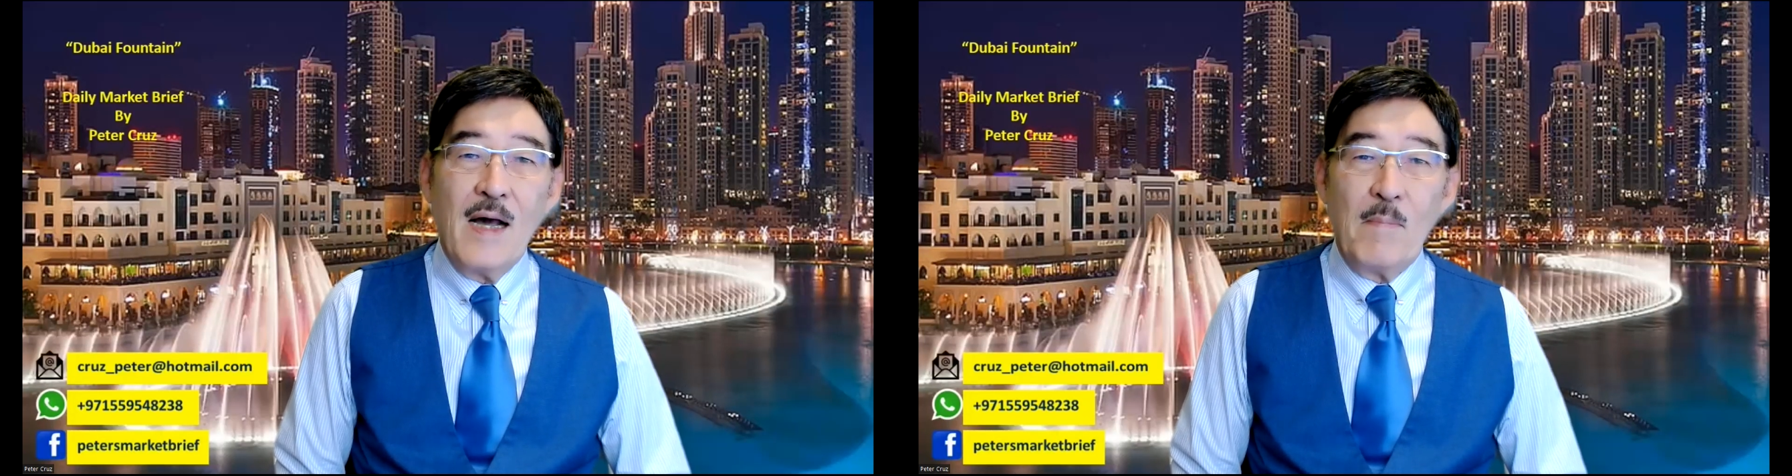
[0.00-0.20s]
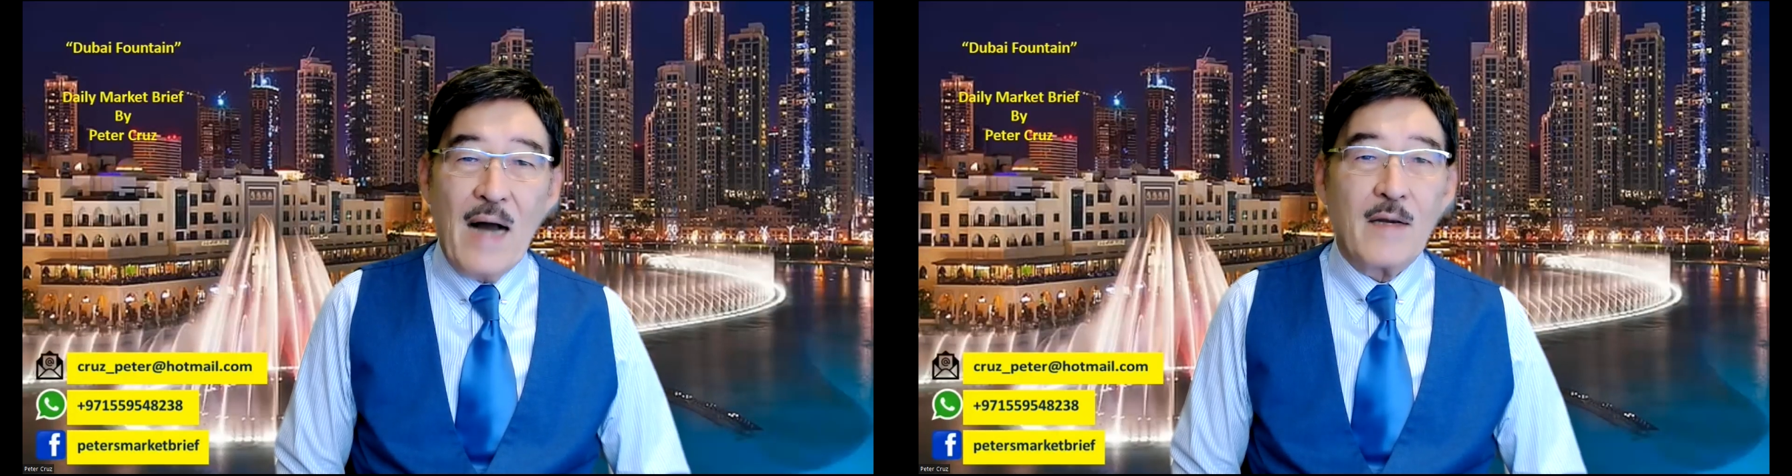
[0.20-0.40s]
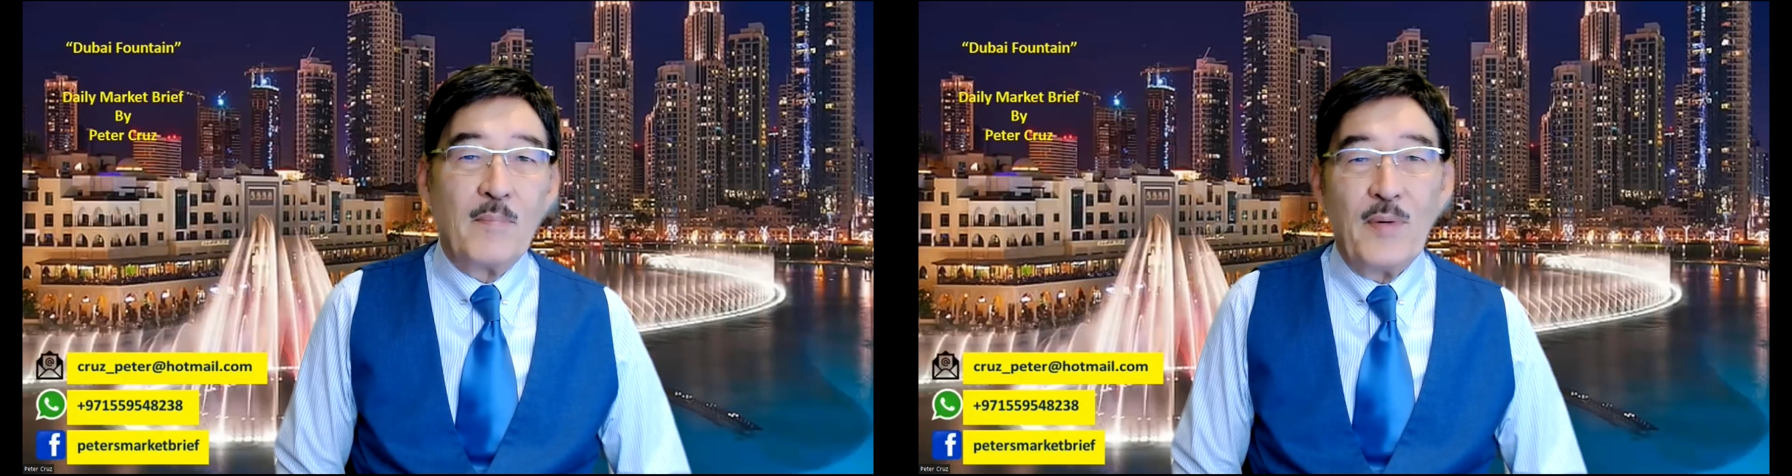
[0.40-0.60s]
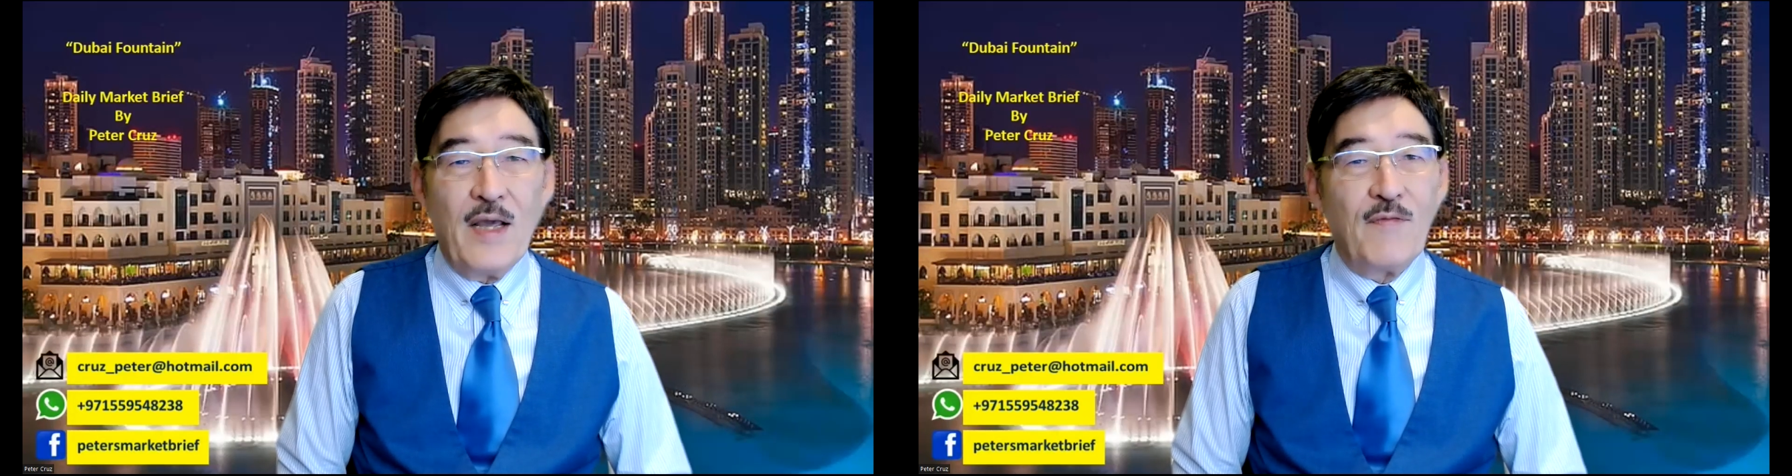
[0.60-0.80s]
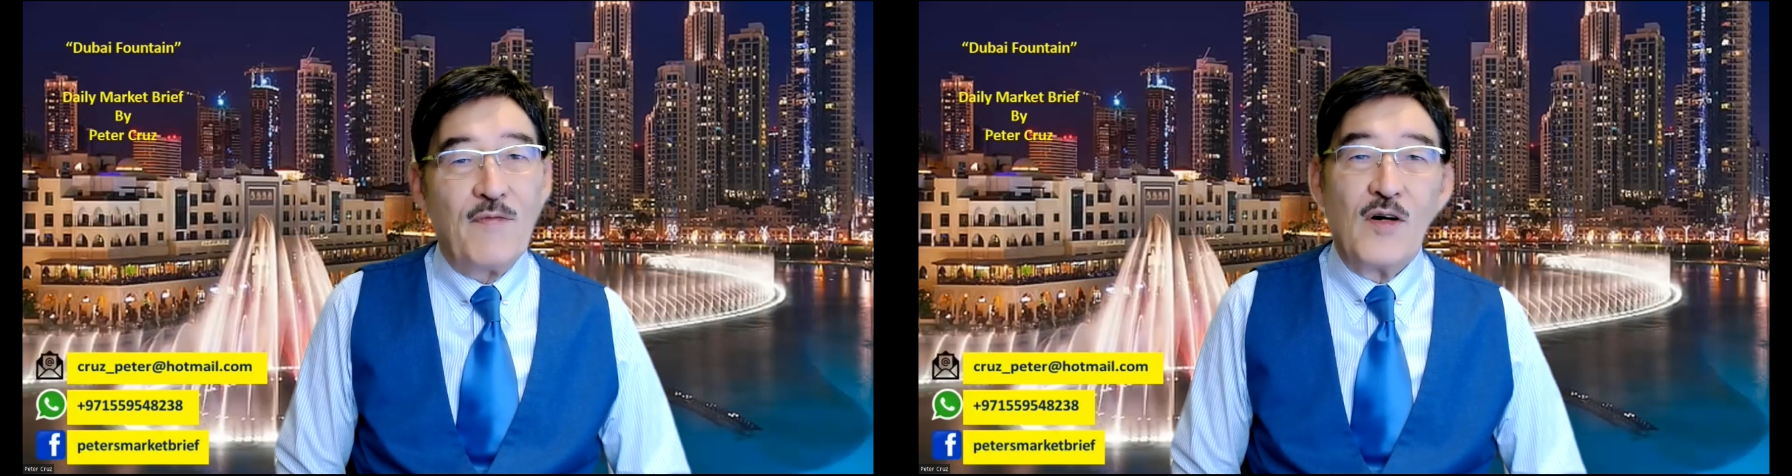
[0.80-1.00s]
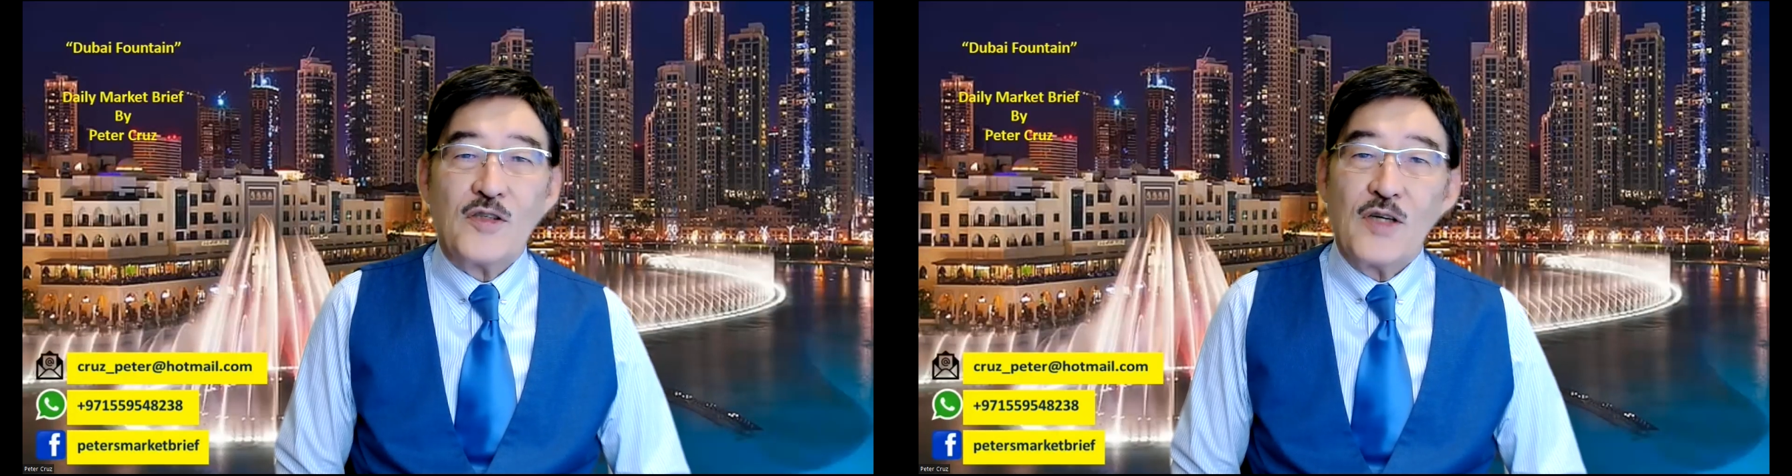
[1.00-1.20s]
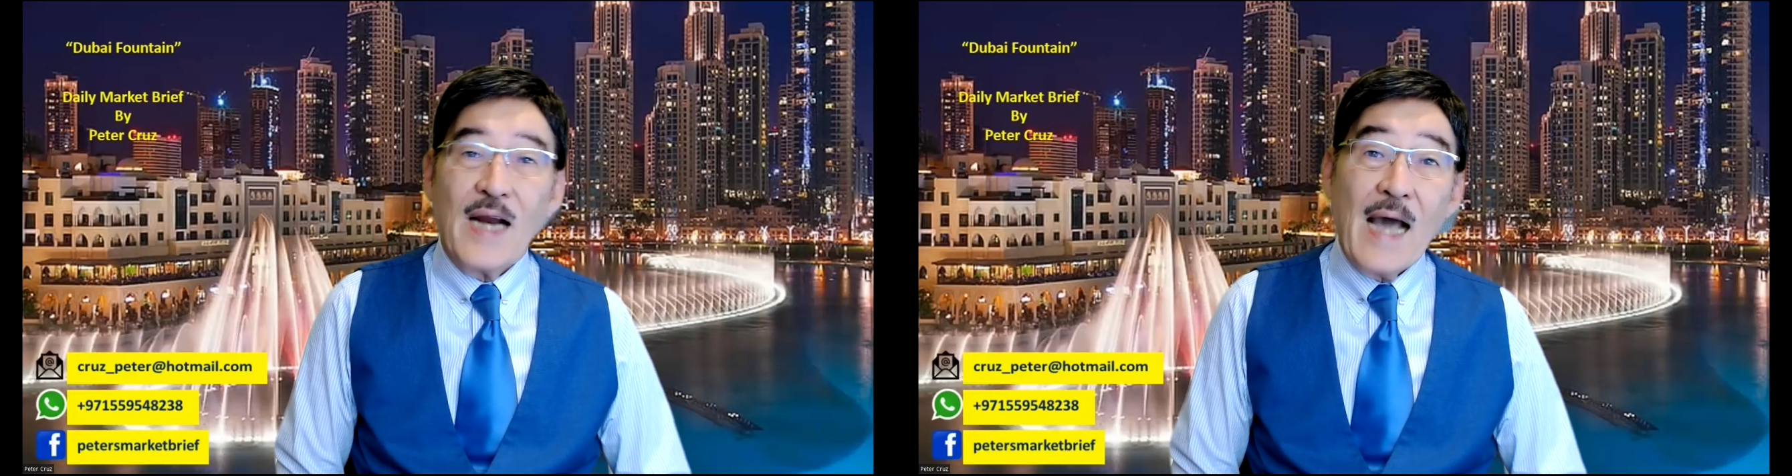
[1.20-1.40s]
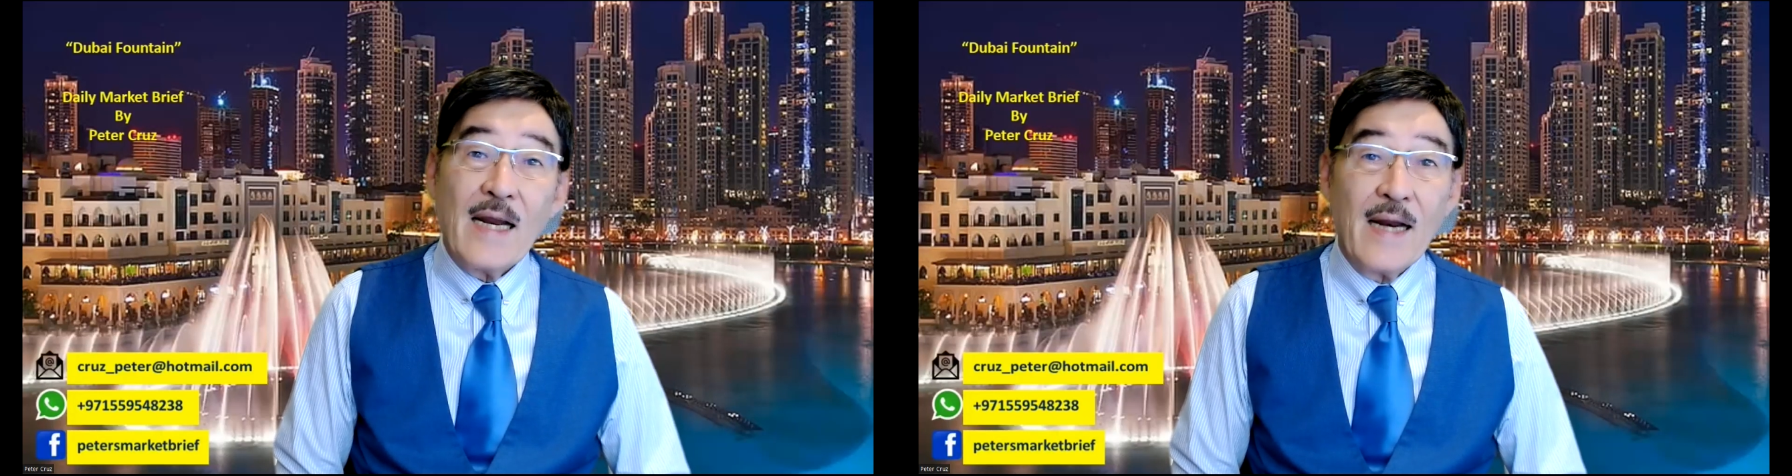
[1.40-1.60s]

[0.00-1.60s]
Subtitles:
Market brief for July the